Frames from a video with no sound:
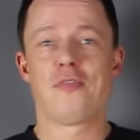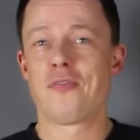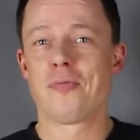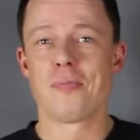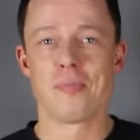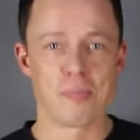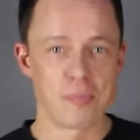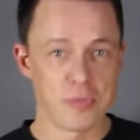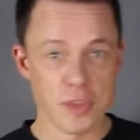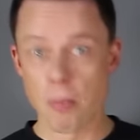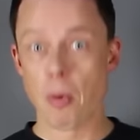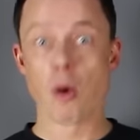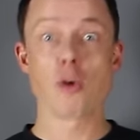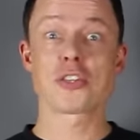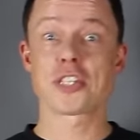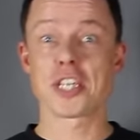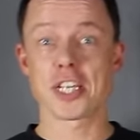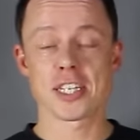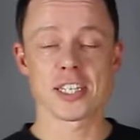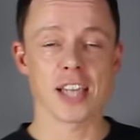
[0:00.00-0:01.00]
the
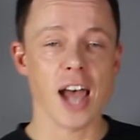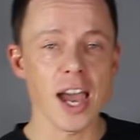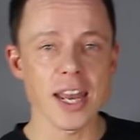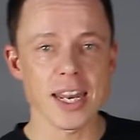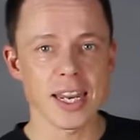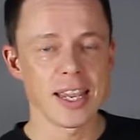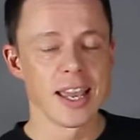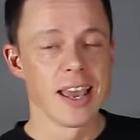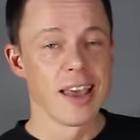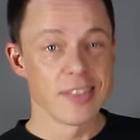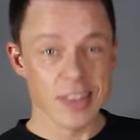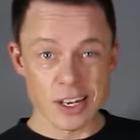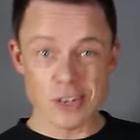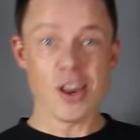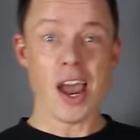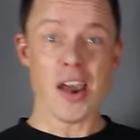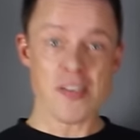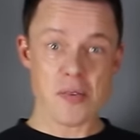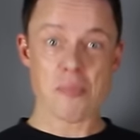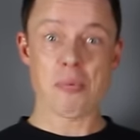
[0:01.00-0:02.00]
most exciting, then
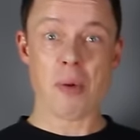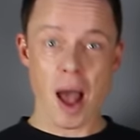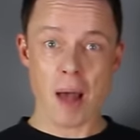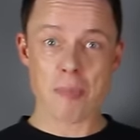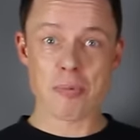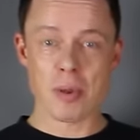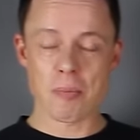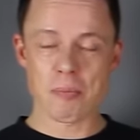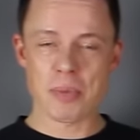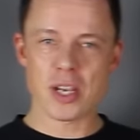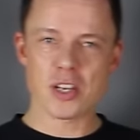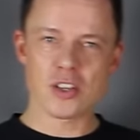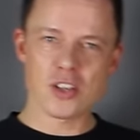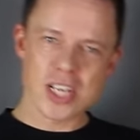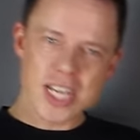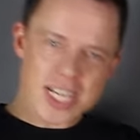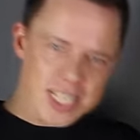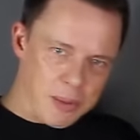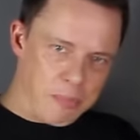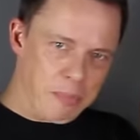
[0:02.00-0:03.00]
you have a problem because
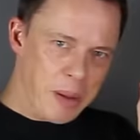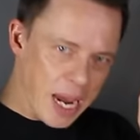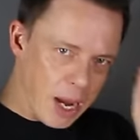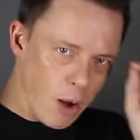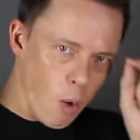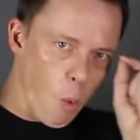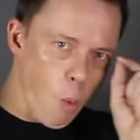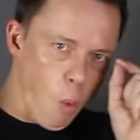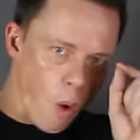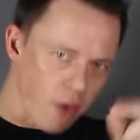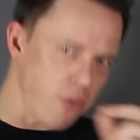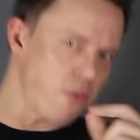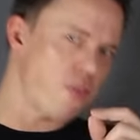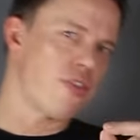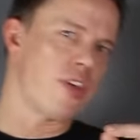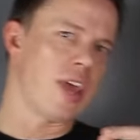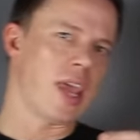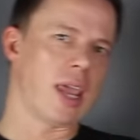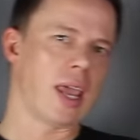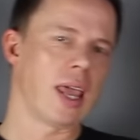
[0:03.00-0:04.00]
you need to pick one
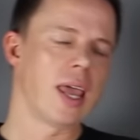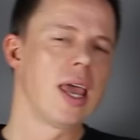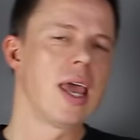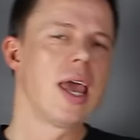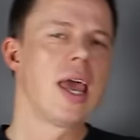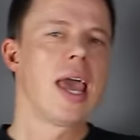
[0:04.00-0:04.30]
thing.